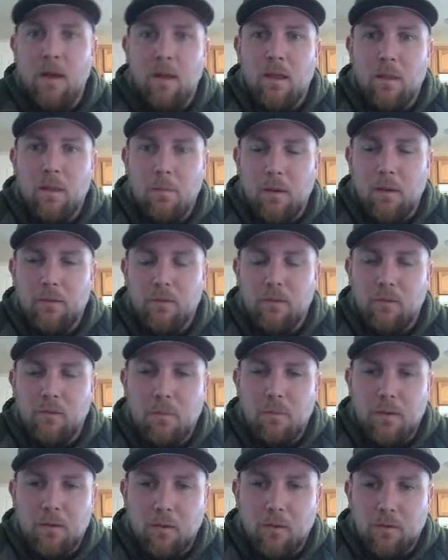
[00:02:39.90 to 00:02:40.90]
The muscle
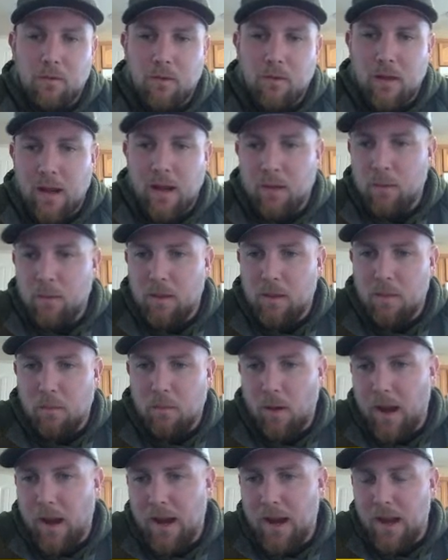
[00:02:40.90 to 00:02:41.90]
spindles connect with the
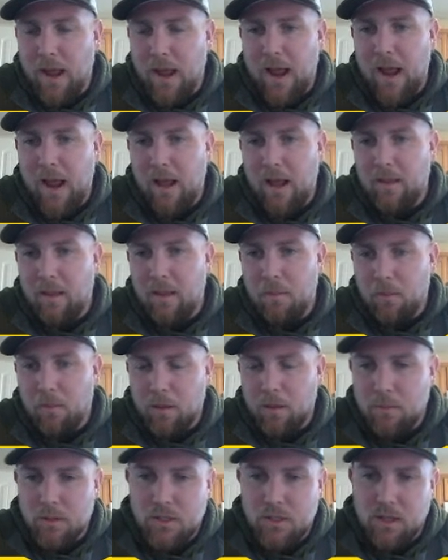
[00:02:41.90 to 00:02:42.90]
brain, and they
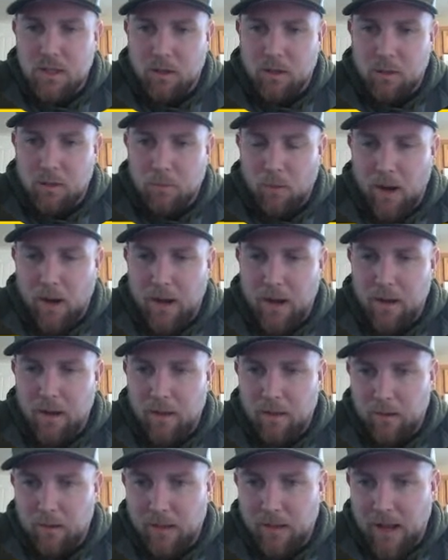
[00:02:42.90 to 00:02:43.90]
pretty much tell the
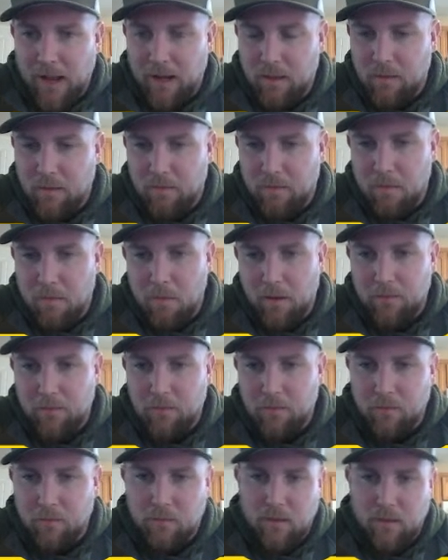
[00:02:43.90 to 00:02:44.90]
brain the length of the
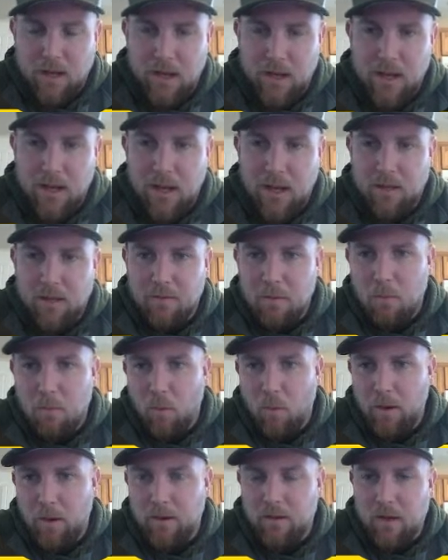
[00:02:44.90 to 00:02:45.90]
muscles at any given
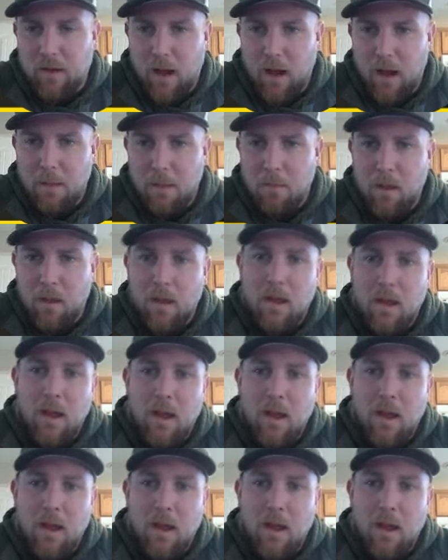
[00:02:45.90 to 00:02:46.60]
point in time.